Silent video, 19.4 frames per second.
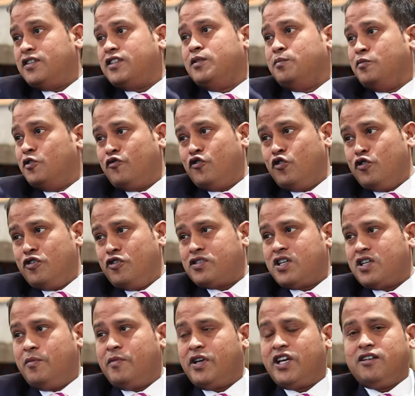from the portfolios
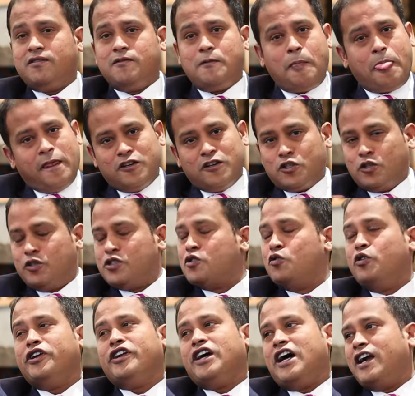coming in. So it's
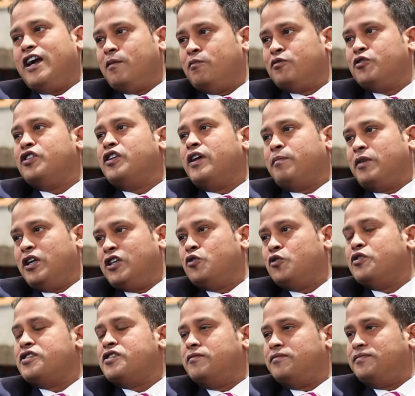going to add up to the Nepal
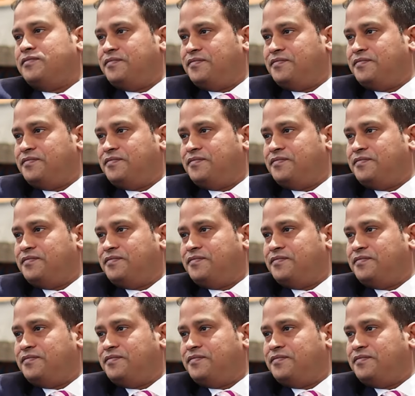tourism.